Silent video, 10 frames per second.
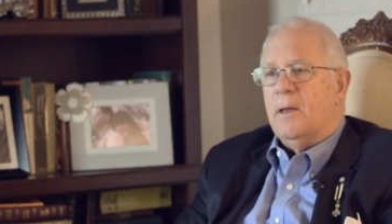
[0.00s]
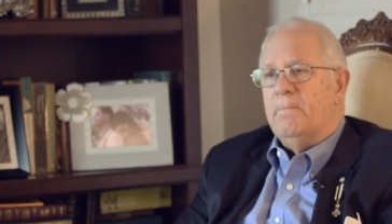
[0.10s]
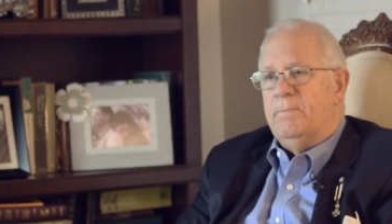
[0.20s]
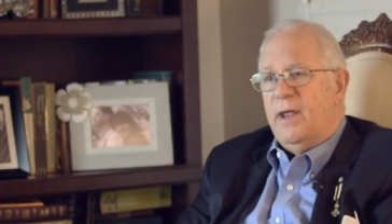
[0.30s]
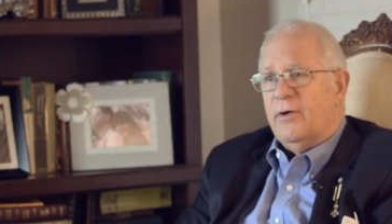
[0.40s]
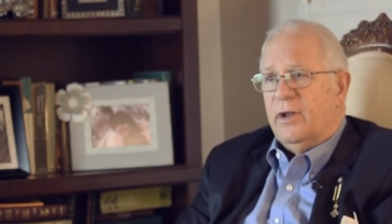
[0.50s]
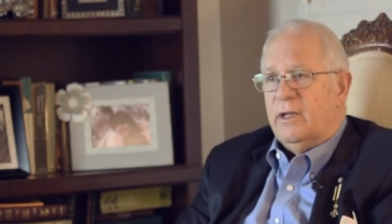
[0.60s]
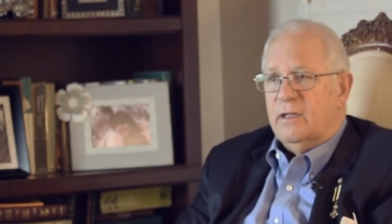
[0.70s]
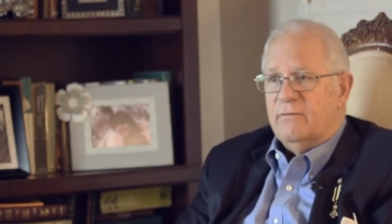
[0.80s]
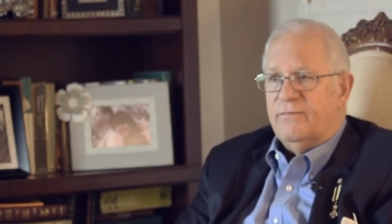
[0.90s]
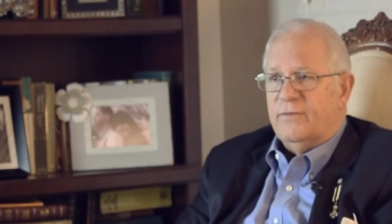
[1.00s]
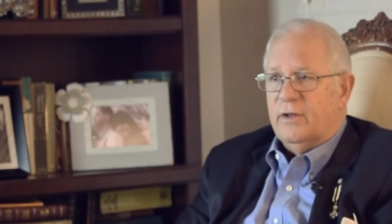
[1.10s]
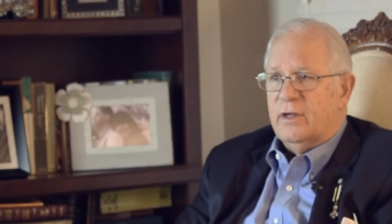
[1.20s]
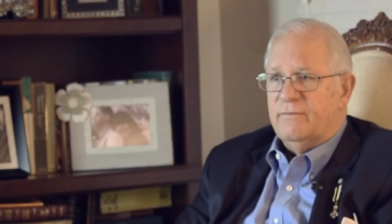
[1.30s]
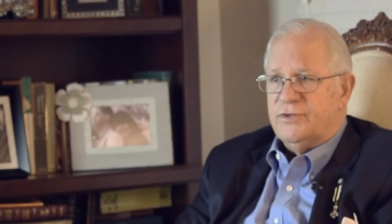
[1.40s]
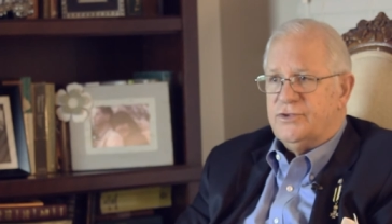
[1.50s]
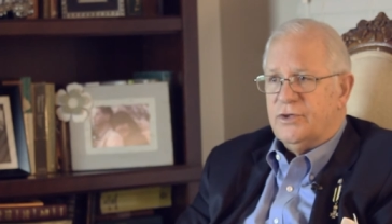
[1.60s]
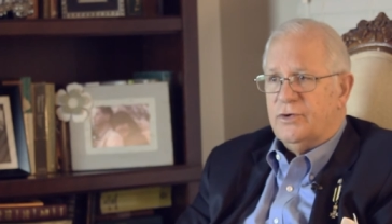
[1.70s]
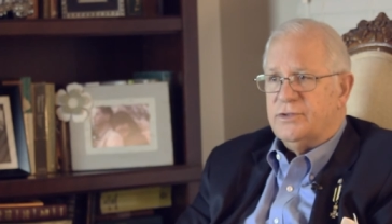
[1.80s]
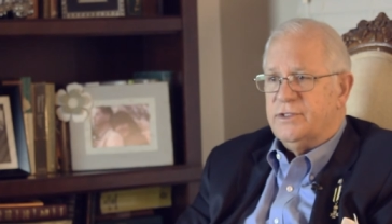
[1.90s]
buried in front of a
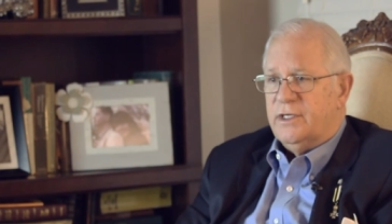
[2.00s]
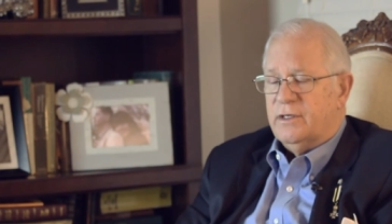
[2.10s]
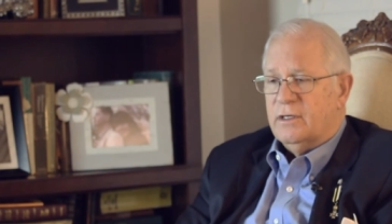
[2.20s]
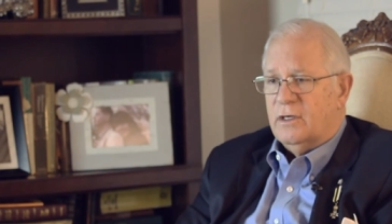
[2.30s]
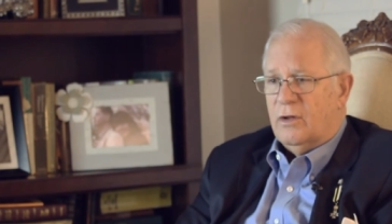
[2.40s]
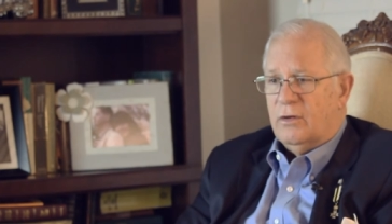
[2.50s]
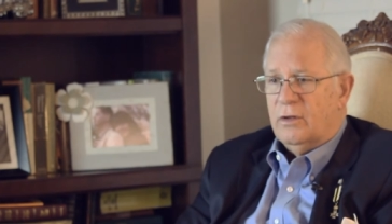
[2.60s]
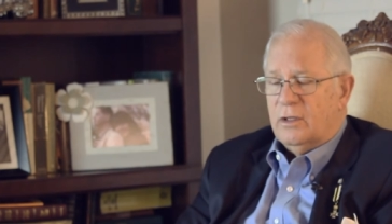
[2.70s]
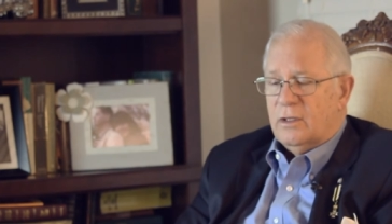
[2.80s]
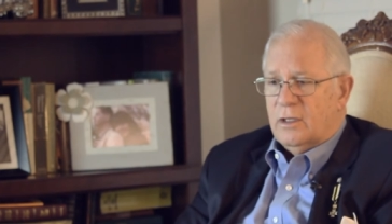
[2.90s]
church there called